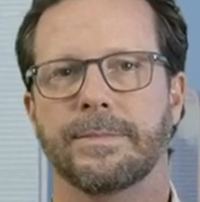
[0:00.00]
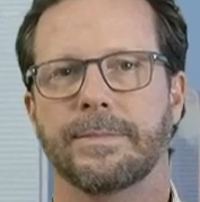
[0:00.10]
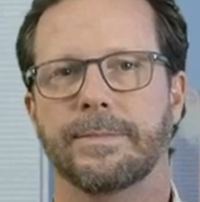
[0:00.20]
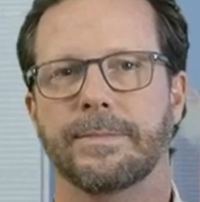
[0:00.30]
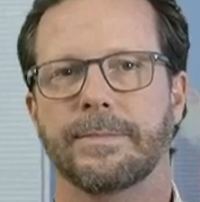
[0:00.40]

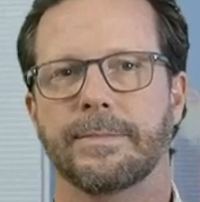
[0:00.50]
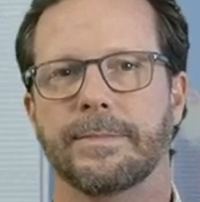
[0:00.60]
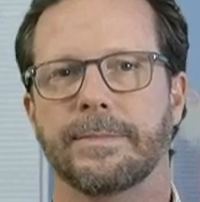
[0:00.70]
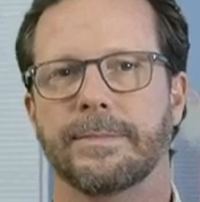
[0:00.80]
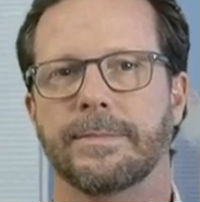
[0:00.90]

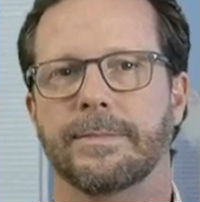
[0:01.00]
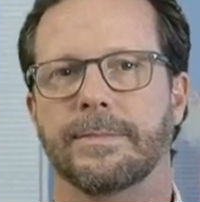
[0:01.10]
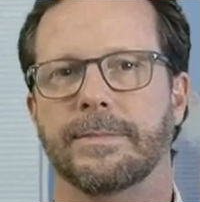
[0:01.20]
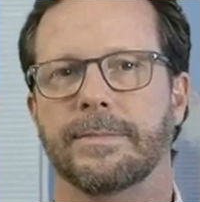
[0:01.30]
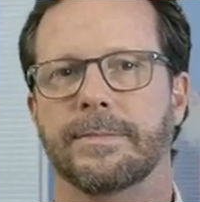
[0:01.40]

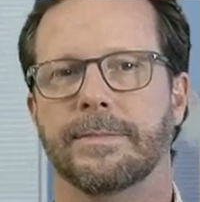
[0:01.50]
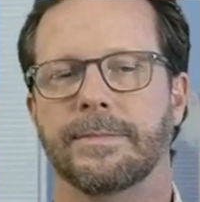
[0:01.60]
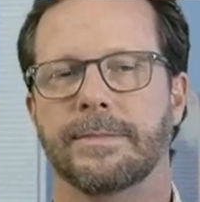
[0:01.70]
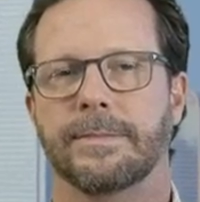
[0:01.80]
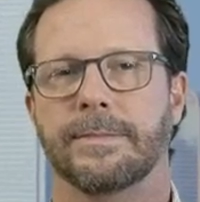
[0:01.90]

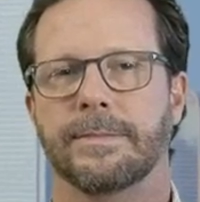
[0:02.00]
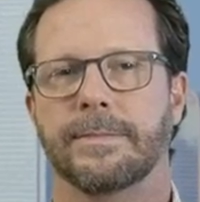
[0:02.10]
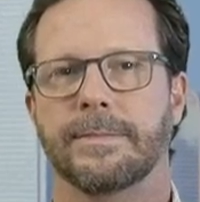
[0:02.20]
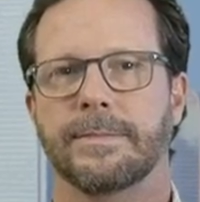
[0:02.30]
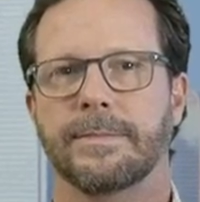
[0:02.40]

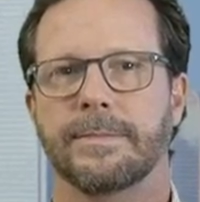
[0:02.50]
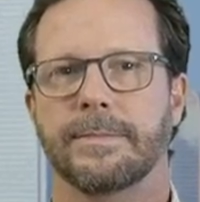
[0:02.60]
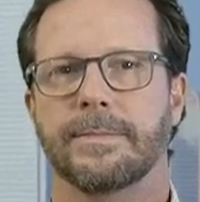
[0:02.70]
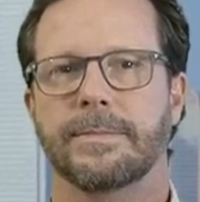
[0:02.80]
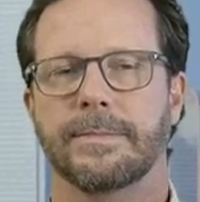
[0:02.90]

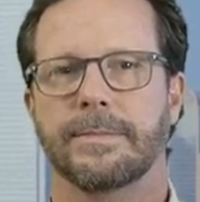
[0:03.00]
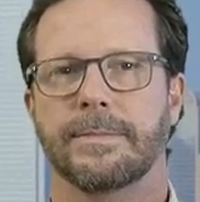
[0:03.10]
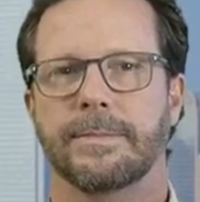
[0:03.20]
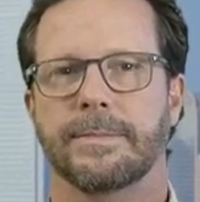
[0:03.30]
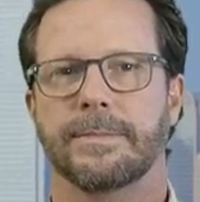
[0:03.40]

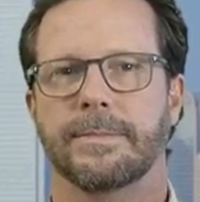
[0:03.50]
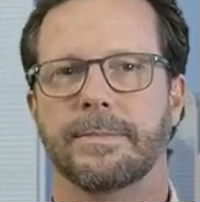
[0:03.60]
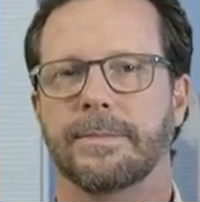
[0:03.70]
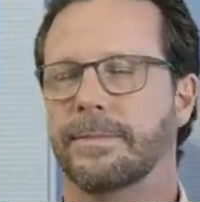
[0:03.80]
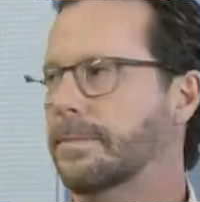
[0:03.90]

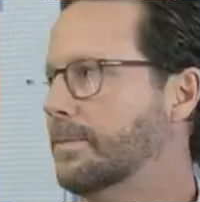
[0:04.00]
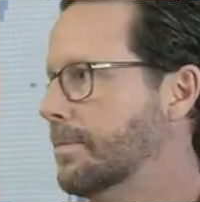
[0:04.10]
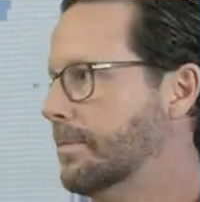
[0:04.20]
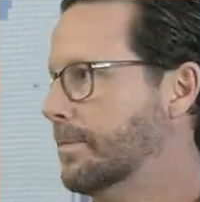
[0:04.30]
The person shown says nothing.